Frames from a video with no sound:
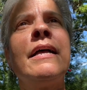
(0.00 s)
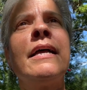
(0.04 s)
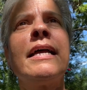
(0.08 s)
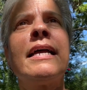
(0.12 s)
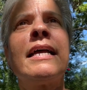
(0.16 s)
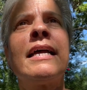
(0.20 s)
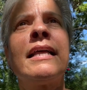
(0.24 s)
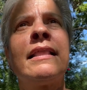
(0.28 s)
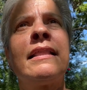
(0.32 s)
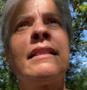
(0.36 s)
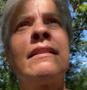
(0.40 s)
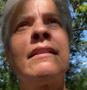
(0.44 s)

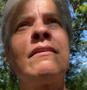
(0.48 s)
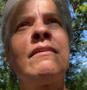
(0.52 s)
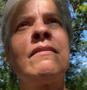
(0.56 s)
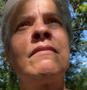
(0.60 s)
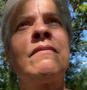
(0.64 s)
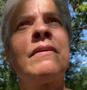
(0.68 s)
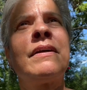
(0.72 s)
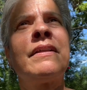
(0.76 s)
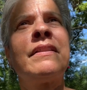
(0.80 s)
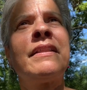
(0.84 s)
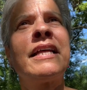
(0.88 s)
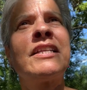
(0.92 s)
And
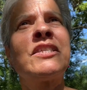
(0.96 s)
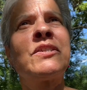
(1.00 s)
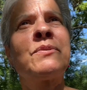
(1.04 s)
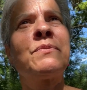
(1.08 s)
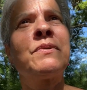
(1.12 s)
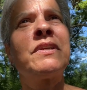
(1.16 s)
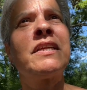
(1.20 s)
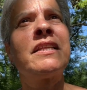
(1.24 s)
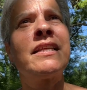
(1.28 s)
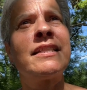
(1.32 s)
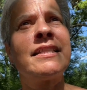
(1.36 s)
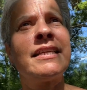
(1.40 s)
that's one
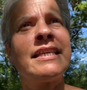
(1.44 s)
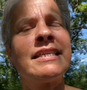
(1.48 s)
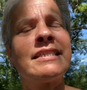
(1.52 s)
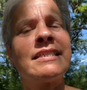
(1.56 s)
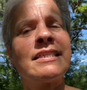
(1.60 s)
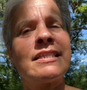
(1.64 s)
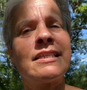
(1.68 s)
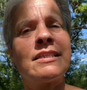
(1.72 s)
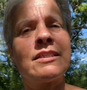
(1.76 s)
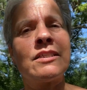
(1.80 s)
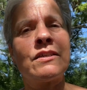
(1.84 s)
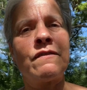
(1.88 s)
of the things
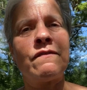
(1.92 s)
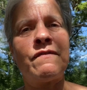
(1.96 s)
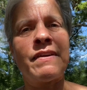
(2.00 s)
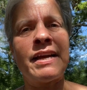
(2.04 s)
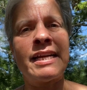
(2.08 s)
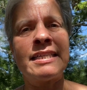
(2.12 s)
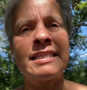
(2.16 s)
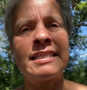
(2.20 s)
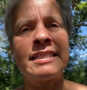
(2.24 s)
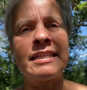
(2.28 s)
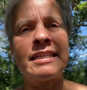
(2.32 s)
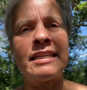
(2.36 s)
that's so
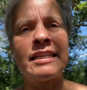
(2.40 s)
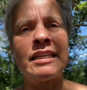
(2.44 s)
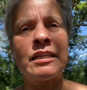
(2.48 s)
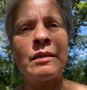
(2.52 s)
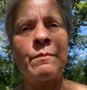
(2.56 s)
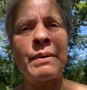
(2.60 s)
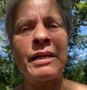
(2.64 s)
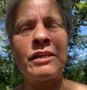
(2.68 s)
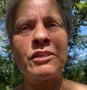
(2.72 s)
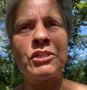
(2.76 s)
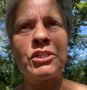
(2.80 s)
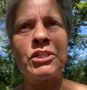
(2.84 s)
fascinating
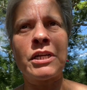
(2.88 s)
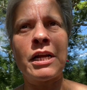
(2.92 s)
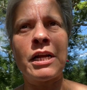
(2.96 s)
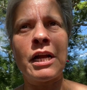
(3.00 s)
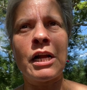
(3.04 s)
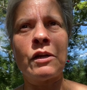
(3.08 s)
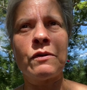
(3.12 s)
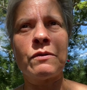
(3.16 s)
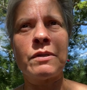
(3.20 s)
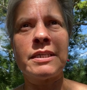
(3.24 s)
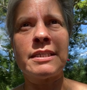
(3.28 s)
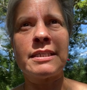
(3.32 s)
about
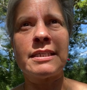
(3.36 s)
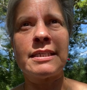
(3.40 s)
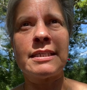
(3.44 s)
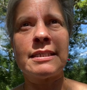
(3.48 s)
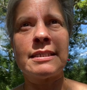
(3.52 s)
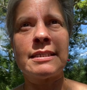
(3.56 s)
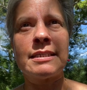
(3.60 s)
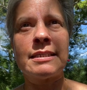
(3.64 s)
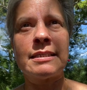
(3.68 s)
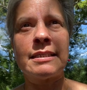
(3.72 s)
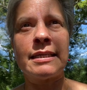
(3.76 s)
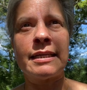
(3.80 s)
chakras,
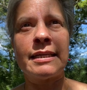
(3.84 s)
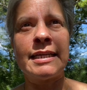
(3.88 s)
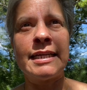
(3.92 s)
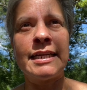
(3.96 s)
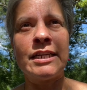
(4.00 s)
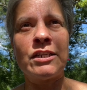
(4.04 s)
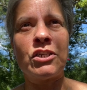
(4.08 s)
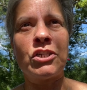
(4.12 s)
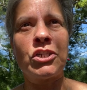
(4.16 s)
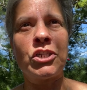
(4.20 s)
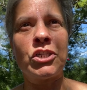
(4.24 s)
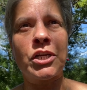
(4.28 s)
is that
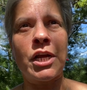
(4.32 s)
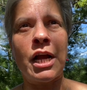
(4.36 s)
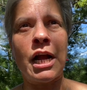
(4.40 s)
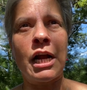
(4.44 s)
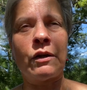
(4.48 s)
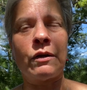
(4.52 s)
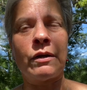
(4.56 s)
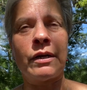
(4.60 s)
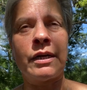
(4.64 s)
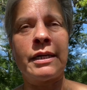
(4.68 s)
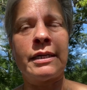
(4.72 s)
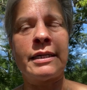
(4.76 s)
each
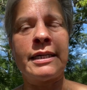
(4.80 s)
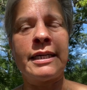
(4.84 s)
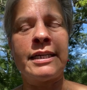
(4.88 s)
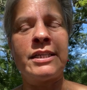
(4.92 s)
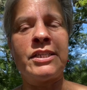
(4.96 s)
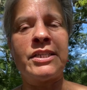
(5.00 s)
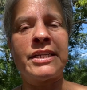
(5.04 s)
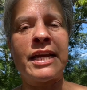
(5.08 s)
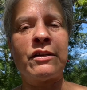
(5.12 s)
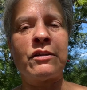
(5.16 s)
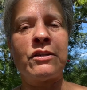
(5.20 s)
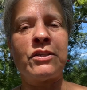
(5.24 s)
chakra, each
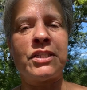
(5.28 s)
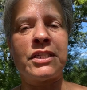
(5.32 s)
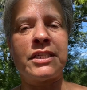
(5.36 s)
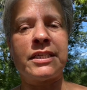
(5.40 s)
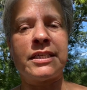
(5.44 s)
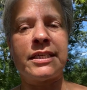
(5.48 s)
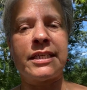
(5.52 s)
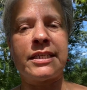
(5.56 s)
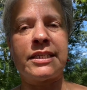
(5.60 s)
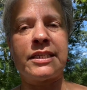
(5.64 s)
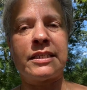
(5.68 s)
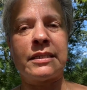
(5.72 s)
energy
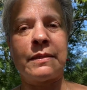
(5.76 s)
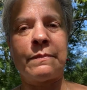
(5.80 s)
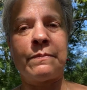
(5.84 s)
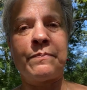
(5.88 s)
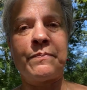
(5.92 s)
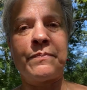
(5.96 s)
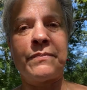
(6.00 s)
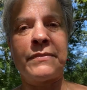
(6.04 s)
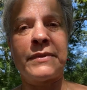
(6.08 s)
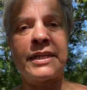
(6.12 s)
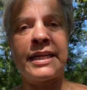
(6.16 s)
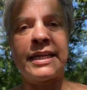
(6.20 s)
system,
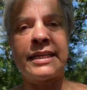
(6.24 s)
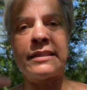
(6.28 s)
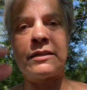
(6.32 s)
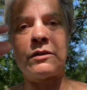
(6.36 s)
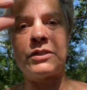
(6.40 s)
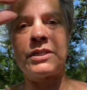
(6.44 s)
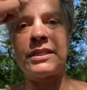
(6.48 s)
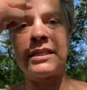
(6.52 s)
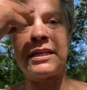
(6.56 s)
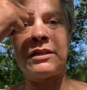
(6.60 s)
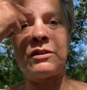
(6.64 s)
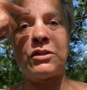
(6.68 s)
like
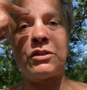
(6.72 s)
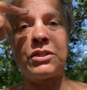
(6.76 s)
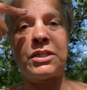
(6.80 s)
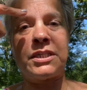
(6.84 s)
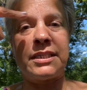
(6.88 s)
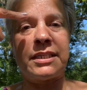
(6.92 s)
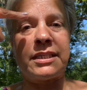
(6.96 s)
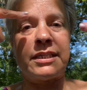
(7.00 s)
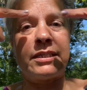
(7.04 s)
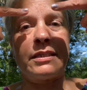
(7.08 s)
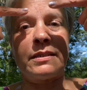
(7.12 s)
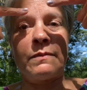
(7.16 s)
there's an energy
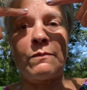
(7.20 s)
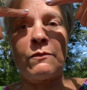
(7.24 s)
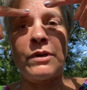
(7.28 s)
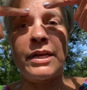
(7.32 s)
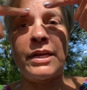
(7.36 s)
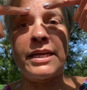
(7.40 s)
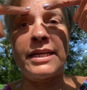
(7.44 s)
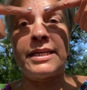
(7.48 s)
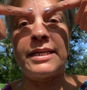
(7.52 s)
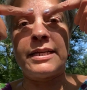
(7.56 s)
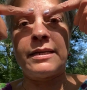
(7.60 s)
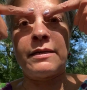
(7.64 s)
system right
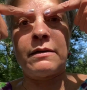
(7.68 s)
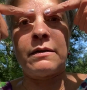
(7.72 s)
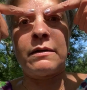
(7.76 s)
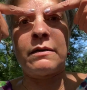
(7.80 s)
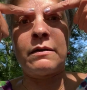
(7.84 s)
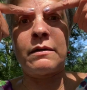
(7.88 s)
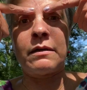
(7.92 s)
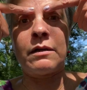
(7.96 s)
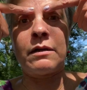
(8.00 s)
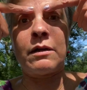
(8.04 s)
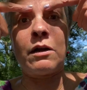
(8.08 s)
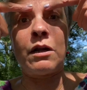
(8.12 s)
here
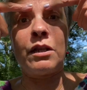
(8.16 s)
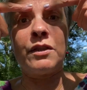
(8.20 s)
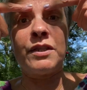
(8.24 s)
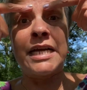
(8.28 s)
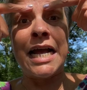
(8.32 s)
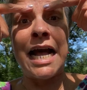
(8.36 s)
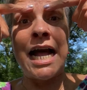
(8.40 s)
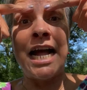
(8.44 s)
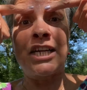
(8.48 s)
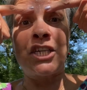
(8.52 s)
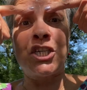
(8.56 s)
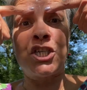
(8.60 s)
called the
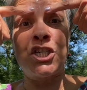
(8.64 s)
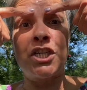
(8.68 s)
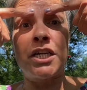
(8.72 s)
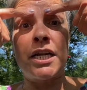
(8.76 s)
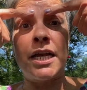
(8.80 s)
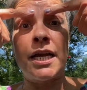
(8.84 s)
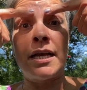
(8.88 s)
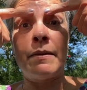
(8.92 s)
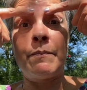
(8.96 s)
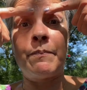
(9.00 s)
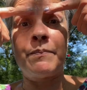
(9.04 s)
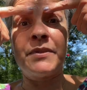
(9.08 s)

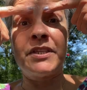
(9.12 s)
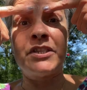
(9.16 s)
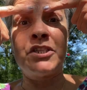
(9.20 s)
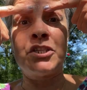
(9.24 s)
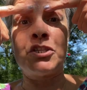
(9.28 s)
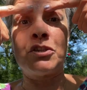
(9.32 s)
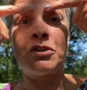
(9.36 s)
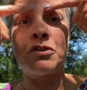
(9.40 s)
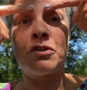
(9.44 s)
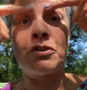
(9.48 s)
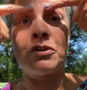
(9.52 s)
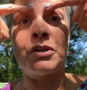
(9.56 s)
ajna, it's
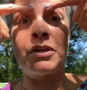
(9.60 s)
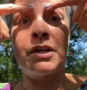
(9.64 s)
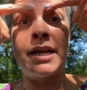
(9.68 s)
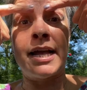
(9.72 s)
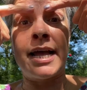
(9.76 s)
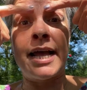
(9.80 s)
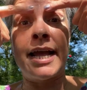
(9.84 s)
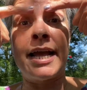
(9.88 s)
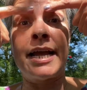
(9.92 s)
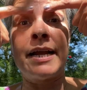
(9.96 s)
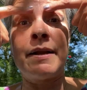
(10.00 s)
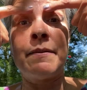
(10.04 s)
your third
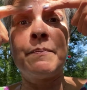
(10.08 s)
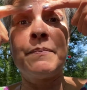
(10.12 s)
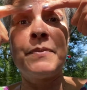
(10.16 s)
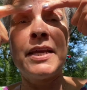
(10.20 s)
eye.